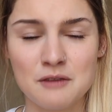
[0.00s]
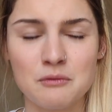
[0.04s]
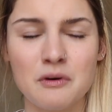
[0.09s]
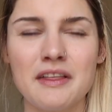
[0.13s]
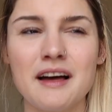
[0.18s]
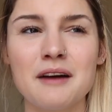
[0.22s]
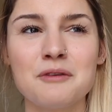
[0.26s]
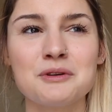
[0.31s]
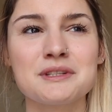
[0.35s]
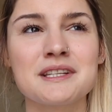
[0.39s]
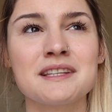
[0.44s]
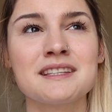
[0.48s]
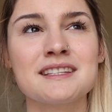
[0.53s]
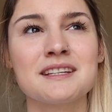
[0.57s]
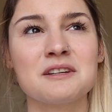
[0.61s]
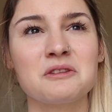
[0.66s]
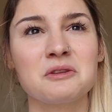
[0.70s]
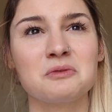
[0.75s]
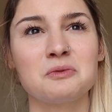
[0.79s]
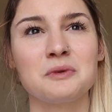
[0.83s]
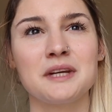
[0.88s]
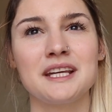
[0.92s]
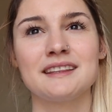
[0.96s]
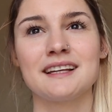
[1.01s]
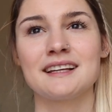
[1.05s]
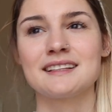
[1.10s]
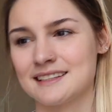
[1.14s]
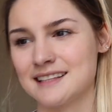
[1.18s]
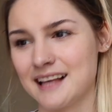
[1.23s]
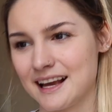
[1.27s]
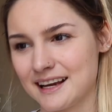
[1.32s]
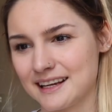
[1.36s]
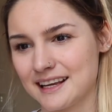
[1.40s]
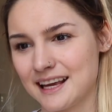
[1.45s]
Well, that was until the week
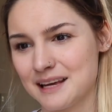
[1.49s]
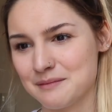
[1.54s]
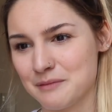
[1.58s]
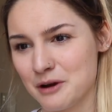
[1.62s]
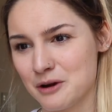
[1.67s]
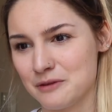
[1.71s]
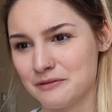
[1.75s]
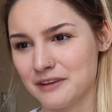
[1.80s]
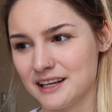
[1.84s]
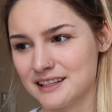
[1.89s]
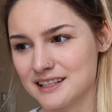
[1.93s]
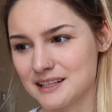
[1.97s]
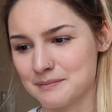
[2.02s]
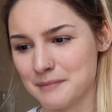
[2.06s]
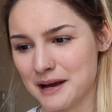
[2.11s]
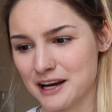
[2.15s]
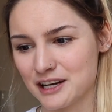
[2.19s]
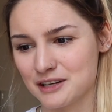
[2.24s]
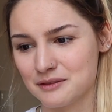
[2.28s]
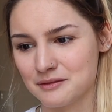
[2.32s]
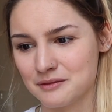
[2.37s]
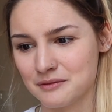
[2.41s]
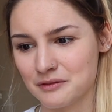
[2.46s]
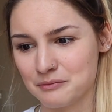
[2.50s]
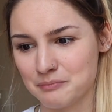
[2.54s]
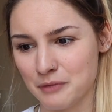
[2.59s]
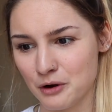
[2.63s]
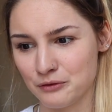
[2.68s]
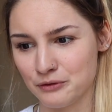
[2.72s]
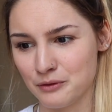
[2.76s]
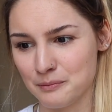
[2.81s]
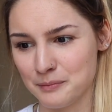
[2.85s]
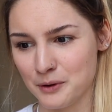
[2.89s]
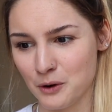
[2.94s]
that Zach came over and smashed
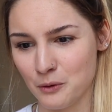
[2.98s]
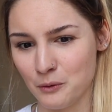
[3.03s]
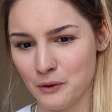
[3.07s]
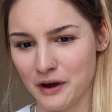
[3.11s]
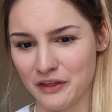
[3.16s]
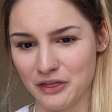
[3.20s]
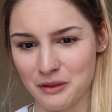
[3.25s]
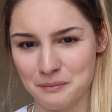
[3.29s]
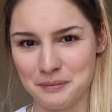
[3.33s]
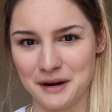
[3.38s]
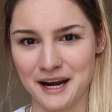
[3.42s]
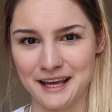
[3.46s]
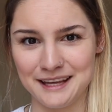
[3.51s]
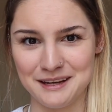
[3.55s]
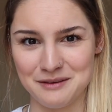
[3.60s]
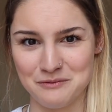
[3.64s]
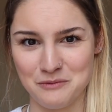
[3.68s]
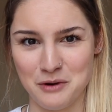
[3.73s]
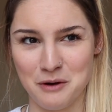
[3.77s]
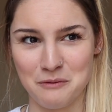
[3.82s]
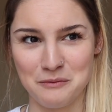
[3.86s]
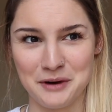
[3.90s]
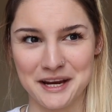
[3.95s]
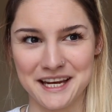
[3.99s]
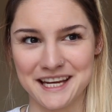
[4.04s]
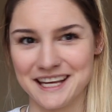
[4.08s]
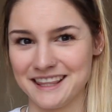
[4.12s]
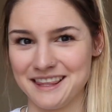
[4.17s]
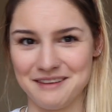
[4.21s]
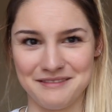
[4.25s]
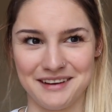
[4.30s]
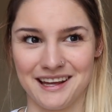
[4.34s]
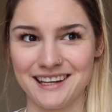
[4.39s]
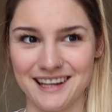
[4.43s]
both the bowl and the plate in 1 week
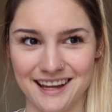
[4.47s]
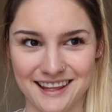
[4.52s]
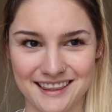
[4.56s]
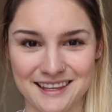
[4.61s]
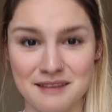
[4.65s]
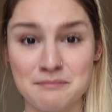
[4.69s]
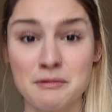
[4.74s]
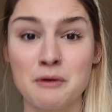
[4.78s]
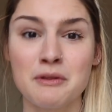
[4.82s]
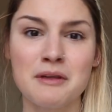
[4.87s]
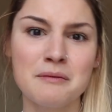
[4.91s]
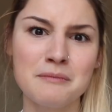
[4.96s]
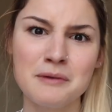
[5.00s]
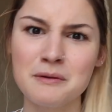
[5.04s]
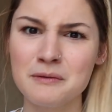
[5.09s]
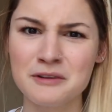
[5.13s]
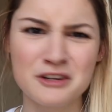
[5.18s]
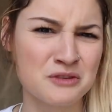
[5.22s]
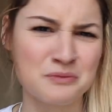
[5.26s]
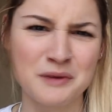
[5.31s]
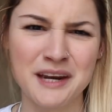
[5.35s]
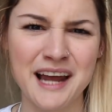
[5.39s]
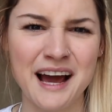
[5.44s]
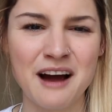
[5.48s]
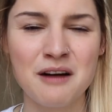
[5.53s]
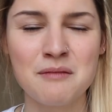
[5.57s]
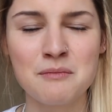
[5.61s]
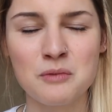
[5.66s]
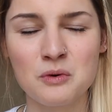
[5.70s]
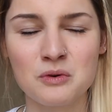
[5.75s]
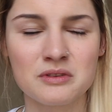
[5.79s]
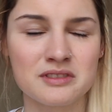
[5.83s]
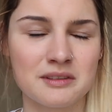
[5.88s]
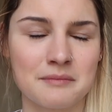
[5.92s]
and then we had nothing. But then we just went out
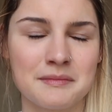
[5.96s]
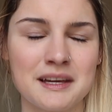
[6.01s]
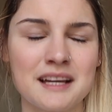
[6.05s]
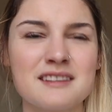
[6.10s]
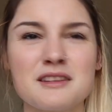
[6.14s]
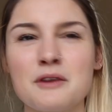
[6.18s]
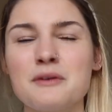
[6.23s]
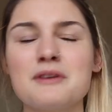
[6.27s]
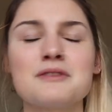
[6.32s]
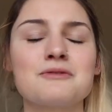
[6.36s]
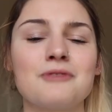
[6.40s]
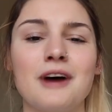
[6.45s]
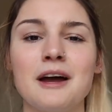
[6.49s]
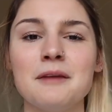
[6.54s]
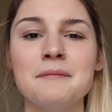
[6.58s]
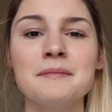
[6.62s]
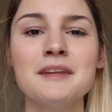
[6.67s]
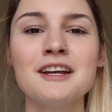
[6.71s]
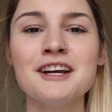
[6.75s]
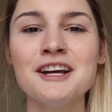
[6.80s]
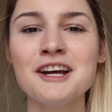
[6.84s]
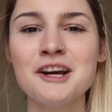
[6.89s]
and bought something, so it's fine.